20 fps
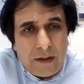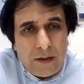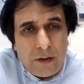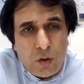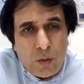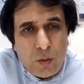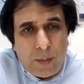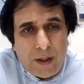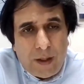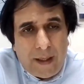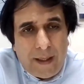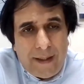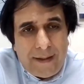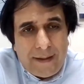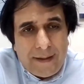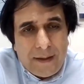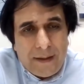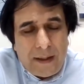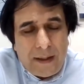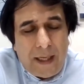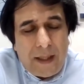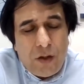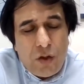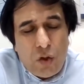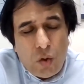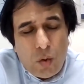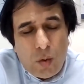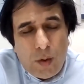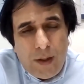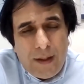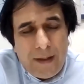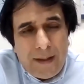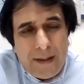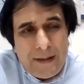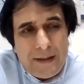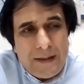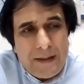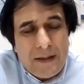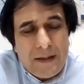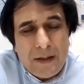the consumer rights, ensuring
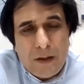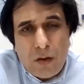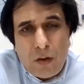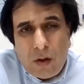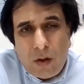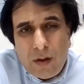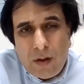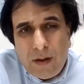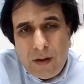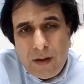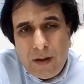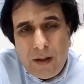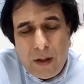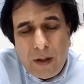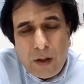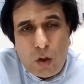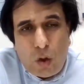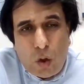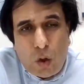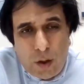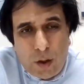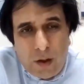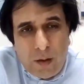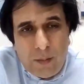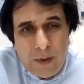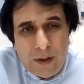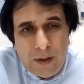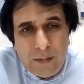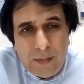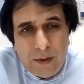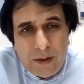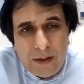that it is just not a document,